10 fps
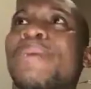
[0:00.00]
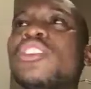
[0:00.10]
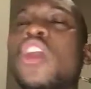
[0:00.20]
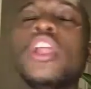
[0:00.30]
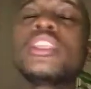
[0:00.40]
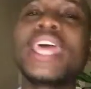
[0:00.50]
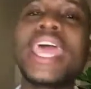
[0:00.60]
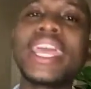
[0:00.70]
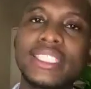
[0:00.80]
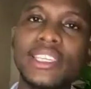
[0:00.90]
but not
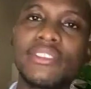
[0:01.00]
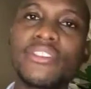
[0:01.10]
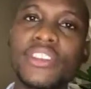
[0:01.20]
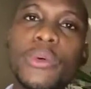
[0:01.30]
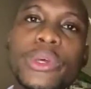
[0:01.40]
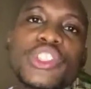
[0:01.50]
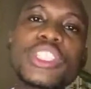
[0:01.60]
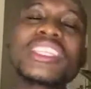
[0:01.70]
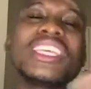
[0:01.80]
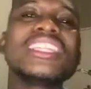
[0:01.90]
active. He was
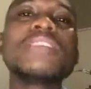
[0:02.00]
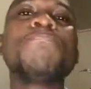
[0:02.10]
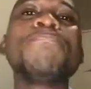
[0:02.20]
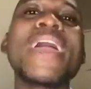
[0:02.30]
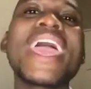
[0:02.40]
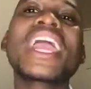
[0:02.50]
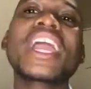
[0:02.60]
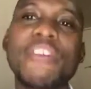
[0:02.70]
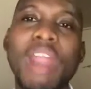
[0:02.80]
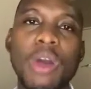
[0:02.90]
just in the
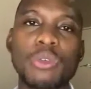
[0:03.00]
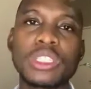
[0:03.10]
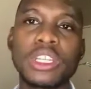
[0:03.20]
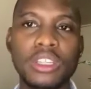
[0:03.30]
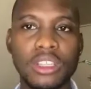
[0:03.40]
background.